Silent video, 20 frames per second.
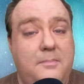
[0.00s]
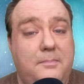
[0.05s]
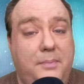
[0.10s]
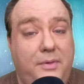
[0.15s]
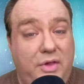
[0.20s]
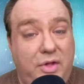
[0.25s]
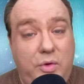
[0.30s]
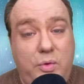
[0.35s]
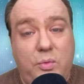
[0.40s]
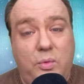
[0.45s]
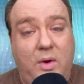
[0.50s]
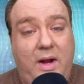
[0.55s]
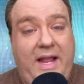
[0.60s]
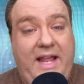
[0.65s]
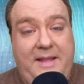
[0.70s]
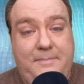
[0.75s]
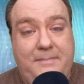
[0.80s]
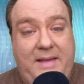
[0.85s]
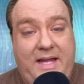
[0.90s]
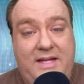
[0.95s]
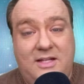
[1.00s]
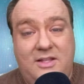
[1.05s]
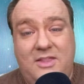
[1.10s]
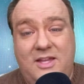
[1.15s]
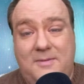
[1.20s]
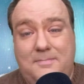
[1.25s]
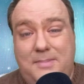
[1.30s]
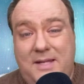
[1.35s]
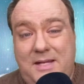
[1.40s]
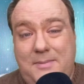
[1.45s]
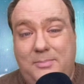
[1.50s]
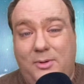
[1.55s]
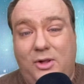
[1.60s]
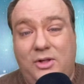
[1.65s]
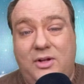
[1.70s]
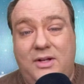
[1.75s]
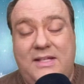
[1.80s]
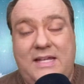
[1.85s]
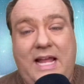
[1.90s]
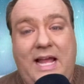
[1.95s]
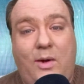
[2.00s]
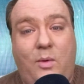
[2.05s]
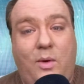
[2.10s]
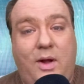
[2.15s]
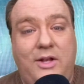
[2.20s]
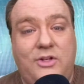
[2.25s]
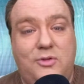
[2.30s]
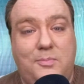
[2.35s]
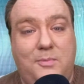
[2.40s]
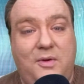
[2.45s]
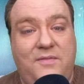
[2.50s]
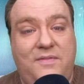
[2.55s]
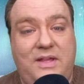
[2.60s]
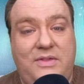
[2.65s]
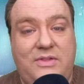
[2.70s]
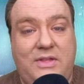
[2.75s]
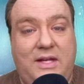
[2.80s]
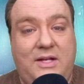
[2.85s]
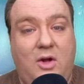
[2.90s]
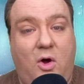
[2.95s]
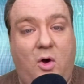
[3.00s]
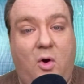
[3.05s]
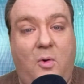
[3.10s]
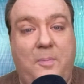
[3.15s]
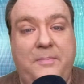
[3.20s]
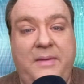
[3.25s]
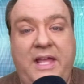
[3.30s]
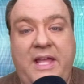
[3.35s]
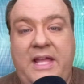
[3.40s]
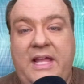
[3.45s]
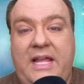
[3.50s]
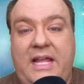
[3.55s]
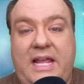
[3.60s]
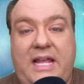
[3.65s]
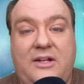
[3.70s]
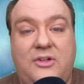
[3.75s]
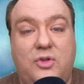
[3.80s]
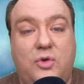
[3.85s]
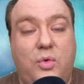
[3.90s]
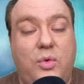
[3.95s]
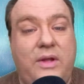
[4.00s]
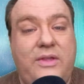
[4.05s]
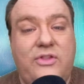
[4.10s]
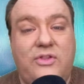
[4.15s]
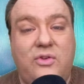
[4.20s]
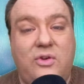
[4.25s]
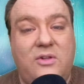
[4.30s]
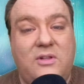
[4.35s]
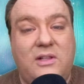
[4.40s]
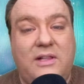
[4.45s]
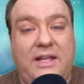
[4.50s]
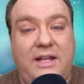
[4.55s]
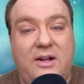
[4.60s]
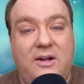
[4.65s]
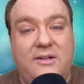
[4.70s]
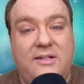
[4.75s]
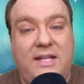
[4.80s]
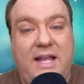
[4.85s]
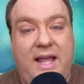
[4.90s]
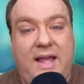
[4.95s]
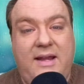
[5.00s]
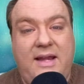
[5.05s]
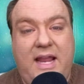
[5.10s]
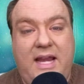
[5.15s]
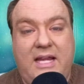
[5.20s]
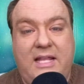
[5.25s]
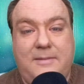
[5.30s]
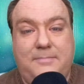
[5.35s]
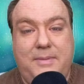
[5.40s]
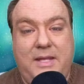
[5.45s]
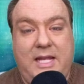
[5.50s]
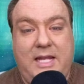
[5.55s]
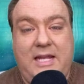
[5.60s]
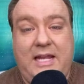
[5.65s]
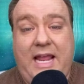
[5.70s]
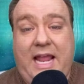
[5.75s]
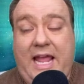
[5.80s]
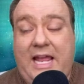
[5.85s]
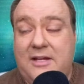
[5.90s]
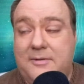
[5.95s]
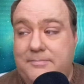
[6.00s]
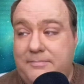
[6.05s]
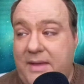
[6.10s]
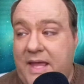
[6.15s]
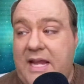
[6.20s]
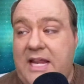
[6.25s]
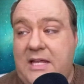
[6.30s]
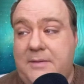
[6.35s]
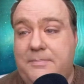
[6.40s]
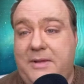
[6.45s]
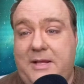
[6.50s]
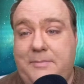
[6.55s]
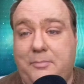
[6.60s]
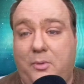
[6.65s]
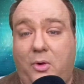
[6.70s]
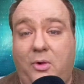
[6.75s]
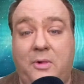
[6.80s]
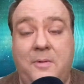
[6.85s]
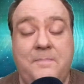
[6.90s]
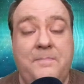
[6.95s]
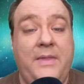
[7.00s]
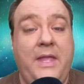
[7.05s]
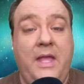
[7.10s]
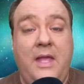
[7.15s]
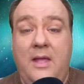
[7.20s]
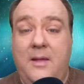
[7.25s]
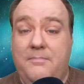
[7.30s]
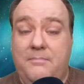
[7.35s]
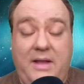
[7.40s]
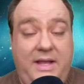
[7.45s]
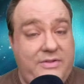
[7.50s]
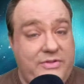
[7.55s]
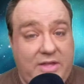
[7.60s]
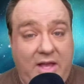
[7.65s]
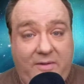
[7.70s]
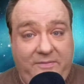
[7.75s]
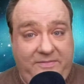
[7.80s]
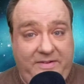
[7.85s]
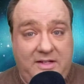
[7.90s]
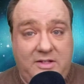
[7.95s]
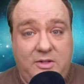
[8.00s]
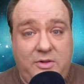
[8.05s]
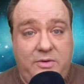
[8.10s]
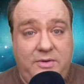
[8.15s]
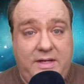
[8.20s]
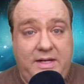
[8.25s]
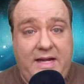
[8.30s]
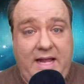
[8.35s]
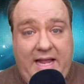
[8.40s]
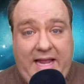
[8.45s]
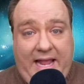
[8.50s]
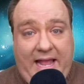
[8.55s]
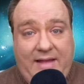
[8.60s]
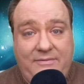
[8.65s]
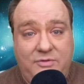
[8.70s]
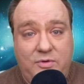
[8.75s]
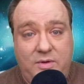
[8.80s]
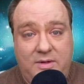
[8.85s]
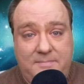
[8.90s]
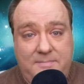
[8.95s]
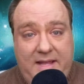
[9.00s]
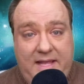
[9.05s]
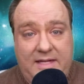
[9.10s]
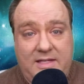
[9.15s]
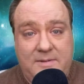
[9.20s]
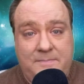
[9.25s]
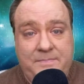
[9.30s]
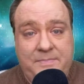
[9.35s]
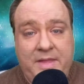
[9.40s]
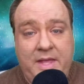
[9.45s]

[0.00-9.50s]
Blu ray meant that people could now watch movies at home in crystal clear 1080p, and many people, myself included, I have to admit,